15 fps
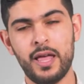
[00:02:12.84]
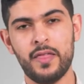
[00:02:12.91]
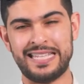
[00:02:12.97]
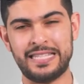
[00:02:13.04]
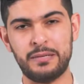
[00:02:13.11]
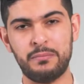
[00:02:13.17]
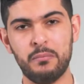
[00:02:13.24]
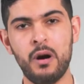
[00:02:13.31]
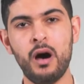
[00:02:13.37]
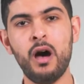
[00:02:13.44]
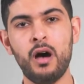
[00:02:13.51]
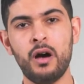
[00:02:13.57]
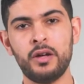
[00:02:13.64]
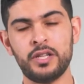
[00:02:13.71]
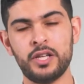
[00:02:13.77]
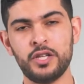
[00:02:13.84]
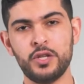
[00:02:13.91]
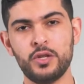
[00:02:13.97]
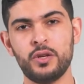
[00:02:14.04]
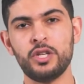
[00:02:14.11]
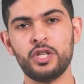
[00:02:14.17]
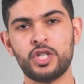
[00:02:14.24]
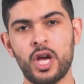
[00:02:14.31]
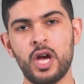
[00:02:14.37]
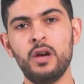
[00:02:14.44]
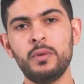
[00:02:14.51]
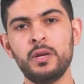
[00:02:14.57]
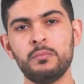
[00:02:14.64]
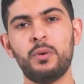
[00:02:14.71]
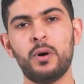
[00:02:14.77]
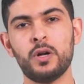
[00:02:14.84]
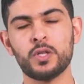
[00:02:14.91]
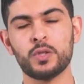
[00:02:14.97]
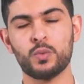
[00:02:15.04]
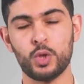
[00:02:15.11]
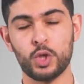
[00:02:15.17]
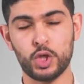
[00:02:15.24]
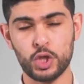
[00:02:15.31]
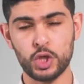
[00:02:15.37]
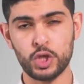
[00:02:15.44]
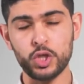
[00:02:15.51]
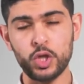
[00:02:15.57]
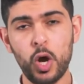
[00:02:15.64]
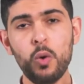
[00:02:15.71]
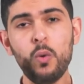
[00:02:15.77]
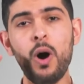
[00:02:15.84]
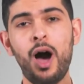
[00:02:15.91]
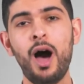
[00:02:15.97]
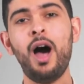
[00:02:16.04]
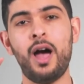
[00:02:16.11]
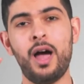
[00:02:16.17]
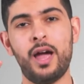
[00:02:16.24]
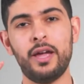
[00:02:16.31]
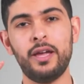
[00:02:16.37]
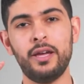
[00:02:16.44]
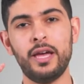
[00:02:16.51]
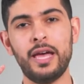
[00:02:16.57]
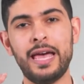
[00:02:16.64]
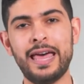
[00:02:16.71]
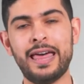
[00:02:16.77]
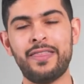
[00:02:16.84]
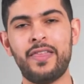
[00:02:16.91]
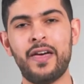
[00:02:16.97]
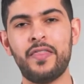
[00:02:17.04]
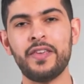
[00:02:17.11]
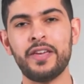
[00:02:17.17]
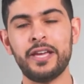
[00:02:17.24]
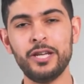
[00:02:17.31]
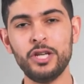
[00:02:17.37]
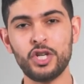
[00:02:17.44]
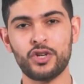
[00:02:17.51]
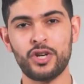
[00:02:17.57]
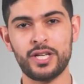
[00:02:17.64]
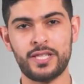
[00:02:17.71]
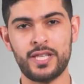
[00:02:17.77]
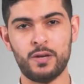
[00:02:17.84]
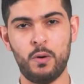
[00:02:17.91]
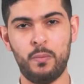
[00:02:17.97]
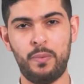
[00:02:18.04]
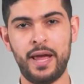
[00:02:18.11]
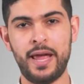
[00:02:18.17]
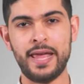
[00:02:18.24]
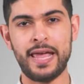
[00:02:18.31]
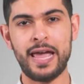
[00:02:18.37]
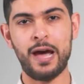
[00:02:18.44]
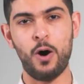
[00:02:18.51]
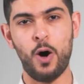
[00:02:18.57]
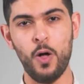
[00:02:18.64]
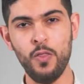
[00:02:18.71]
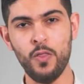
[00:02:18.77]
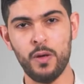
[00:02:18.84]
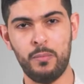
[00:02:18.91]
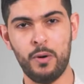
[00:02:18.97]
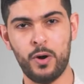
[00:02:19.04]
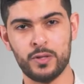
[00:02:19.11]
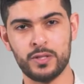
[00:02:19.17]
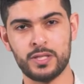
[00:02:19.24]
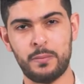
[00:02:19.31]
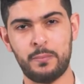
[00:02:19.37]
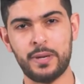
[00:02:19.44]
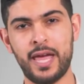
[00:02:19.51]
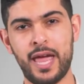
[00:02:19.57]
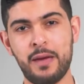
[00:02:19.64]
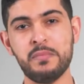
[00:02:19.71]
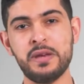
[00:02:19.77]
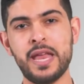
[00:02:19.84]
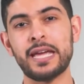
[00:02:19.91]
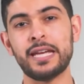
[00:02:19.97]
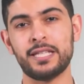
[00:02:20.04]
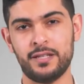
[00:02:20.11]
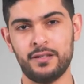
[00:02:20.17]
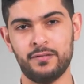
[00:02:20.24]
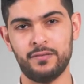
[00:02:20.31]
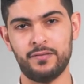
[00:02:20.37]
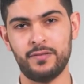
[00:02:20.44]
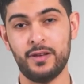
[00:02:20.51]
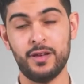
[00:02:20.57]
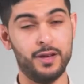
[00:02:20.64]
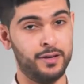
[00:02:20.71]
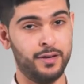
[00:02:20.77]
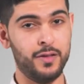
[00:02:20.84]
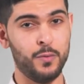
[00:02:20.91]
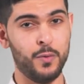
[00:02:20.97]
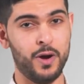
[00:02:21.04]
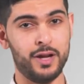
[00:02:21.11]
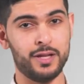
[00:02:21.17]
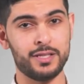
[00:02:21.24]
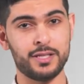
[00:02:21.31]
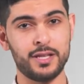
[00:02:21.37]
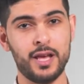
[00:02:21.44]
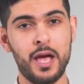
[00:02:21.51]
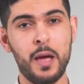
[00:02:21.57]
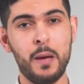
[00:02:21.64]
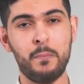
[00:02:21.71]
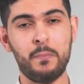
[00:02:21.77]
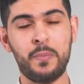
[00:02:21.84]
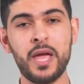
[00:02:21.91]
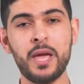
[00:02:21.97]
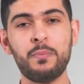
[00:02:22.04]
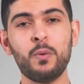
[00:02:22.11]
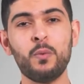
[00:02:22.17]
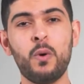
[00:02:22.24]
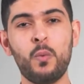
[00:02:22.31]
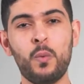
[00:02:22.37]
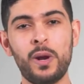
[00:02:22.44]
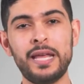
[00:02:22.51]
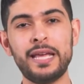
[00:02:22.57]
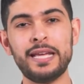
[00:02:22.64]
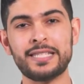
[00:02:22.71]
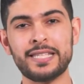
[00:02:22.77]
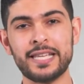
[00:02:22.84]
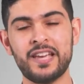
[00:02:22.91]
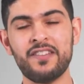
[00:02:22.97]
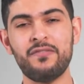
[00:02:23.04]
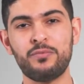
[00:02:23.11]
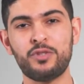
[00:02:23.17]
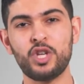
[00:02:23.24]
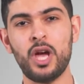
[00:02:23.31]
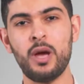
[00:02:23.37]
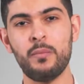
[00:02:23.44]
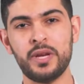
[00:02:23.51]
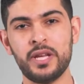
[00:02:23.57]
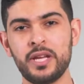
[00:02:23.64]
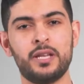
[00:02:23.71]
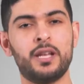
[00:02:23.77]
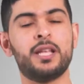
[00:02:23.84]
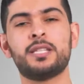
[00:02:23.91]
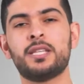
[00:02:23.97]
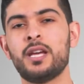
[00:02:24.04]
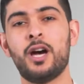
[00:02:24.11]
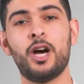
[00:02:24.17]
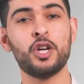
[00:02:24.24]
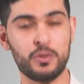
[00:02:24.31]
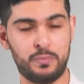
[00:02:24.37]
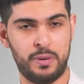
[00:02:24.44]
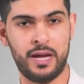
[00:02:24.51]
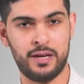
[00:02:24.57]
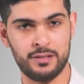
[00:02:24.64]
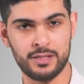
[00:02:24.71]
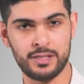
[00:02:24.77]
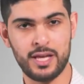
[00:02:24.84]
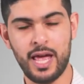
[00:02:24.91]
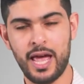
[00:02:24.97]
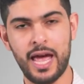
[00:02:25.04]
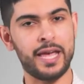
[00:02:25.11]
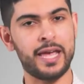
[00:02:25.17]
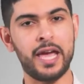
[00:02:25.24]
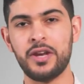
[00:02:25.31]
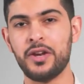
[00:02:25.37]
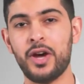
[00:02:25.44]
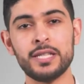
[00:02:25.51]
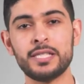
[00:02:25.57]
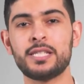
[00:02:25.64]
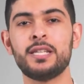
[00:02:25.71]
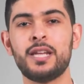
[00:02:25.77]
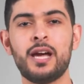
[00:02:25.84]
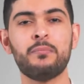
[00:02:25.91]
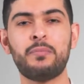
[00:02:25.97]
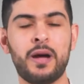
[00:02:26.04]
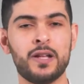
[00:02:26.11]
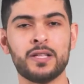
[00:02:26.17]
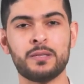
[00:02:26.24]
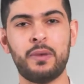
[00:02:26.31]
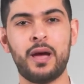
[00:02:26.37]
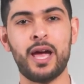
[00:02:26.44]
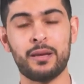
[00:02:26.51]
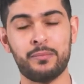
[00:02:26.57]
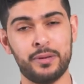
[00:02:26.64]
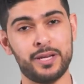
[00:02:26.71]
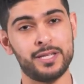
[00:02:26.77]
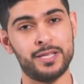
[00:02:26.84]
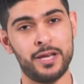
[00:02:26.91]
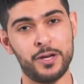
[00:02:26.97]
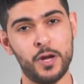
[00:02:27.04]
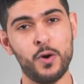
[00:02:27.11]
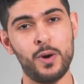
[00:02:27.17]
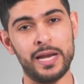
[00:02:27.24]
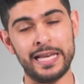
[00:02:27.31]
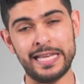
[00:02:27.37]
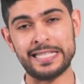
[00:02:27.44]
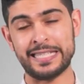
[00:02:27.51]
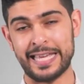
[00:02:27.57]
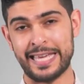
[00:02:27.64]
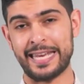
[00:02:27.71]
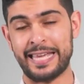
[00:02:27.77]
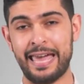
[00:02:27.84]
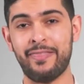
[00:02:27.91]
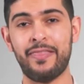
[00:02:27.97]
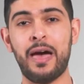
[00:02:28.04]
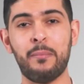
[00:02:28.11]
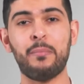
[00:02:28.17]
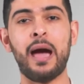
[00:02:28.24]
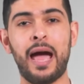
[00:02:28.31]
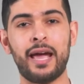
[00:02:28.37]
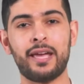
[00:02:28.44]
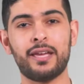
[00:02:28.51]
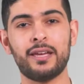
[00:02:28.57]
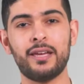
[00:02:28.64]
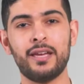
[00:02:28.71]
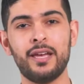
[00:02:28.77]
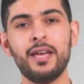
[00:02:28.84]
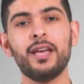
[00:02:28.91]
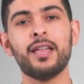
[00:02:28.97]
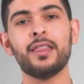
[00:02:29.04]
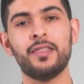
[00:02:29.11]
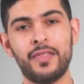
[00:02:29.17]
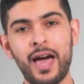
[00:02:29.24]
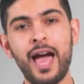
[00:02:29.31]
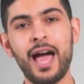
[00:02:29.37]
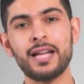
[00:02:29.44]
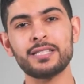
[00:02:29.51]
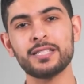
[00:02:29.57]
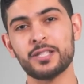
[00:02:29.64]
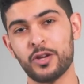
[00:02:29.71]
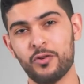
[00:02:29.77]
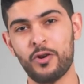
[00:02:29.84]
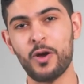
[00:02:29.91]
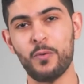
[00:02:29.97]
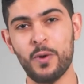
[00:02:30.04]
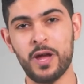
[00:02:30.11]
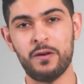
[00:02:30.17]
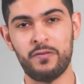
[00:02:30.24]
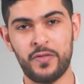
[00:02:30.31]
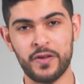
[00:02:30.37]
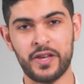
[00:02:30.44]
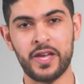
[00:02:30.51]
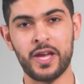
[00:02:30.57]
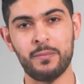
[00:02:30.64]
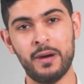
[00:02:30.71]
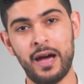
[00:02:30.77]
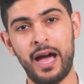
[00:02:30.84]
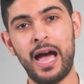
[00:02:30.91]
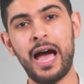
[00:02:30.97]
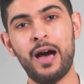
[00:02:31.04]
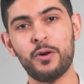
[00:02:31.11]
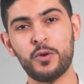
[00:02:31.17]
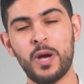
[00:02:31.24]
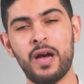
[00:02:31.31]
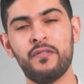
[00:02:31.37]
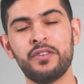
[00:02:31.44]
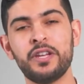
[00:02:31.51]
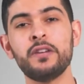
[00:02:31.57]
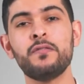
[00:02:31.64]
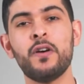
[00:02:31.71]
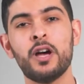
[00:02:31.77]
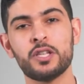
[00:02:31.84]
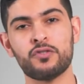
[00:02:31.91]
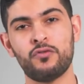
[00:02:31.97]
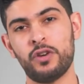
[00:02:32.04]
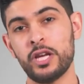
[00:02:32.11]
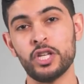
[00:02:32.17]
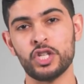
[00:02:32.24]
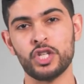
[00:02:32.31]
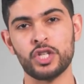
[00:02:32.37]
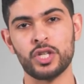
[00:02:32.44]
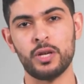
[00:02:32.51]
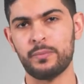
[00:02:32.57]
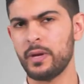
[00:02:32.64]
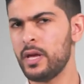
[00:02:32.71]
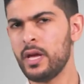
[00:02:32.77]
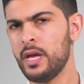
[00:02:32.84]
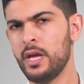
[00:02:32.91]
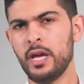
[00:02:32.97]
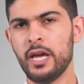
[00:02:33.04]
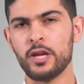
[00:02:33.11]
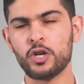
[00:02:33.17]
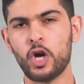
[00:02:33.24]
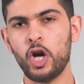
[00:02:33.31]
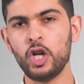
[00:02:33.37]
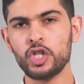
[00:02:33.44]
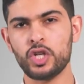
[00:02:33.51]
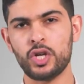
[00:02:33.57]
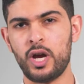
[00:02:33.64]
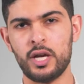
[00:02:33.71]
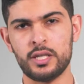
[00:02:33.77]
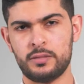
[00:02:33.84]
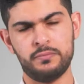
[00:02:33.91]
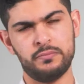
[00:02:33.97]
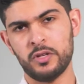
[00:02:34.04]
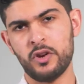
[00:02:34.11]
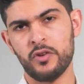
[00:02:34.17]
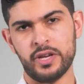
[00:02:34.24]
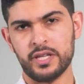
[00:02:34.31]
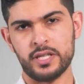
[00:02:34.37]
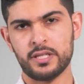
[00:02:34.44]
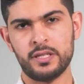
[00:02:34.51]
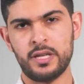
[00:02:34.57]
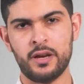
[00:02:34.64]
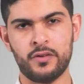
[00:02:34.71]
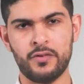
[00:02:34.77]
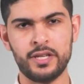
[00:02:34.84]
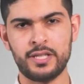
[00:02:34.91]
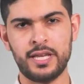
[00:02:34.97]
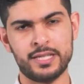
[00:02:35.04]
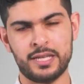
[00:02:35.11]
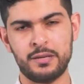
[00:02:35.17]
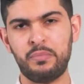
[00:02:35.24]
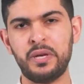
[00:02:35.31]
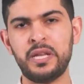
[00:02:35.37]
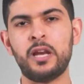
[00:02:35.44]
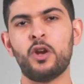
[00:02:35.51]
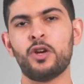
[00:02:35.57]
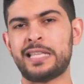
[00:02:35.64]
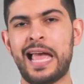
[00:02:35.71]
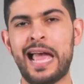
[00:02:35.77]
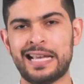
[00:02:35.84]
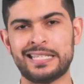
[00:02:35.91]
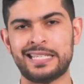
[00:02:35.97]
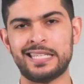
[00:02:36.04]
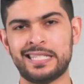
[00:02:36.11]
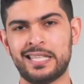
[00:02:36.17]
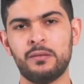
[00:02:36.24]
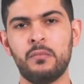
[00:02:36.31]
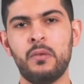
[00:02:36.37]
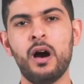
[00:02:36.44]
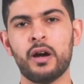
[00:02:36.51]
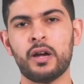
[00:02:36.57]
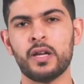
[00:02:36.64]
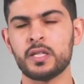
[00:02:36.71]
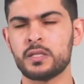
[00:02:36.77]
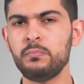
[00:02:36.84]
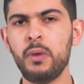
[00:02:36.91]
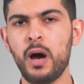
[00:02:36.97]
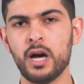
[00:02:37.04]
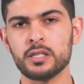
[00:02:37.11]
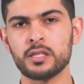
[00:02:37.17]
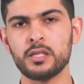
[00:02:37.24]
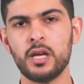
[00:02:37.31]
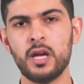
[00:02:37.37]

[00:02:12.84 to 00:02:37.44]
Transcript: Demand for the German bonds was so high that the interest they were paying out on the bonds became negative. In other words, people were willing to give Germany, let's say £100 and get £99 back because they know at least they're going to get that back. That is a great way of thinking about how you have an inverse relationship. In contrast, Greece. Now, Greece has completely lost access to the markets, but